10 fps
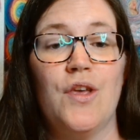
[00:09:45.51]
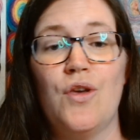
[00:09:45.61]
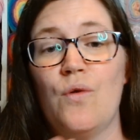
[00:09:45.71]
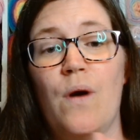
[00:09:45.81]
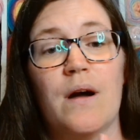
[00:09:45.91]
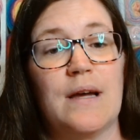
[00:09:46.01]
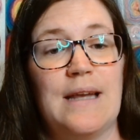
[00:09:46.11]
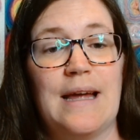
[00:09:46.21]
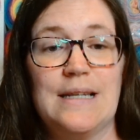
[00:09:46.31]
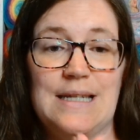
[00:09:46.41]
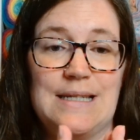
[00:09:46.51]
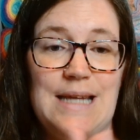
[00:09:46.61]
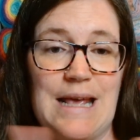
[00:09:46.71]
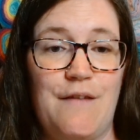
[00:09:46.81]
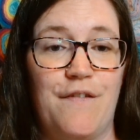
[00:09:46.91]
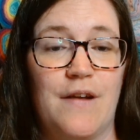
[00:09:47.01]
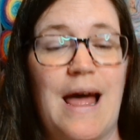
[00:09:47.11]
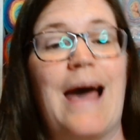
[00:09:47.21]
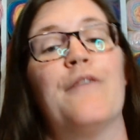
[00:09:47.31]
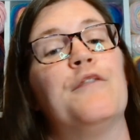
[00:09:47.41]
you are connected even
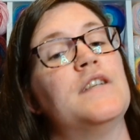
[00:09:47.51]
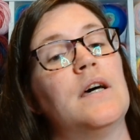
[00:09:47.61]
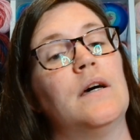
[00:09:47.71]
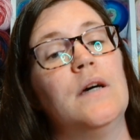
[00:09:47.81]
after